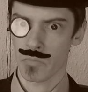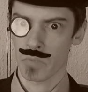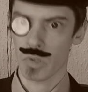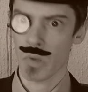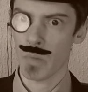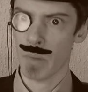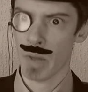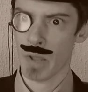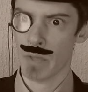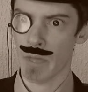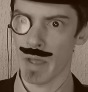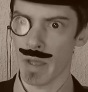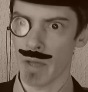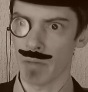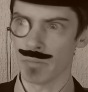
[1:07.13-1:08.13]
Stop right
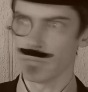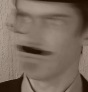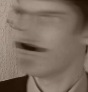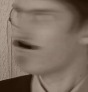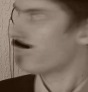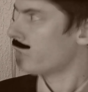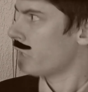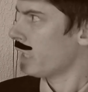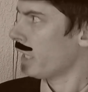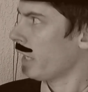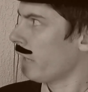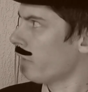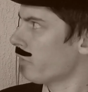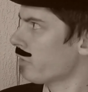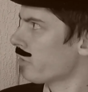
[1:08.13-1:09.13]
there.
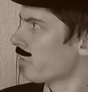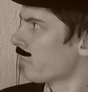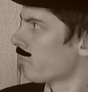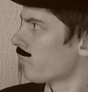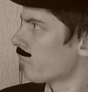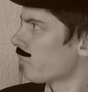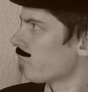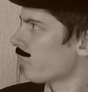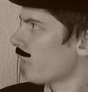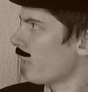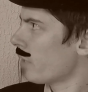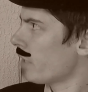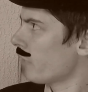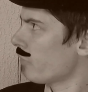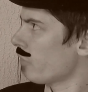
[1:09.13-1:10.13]
Jenkins, I
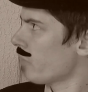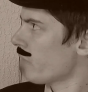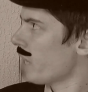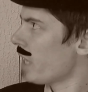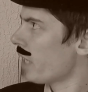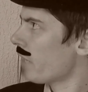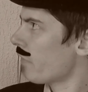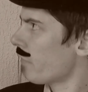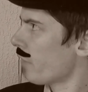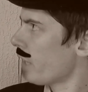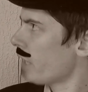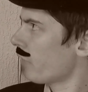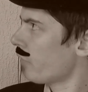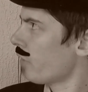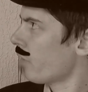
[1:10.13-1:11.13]
believe you have made a
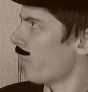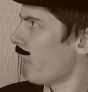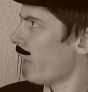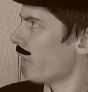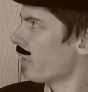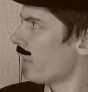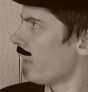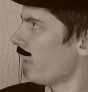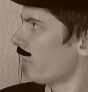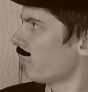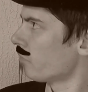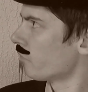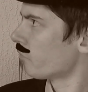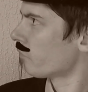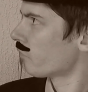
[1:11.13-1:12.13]
frightful blunder.
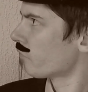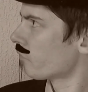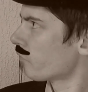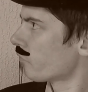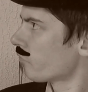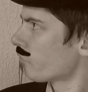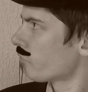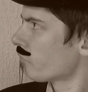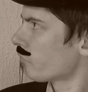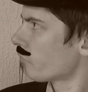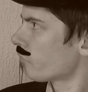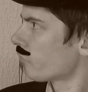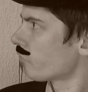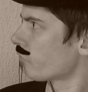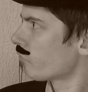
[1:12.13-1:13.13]
Tell
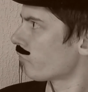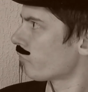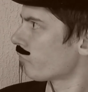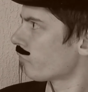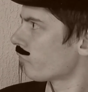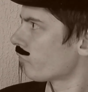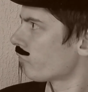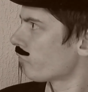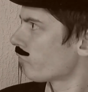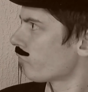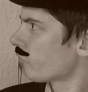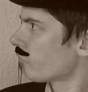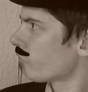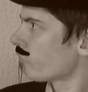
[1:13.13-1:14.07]
me sorry, my lord.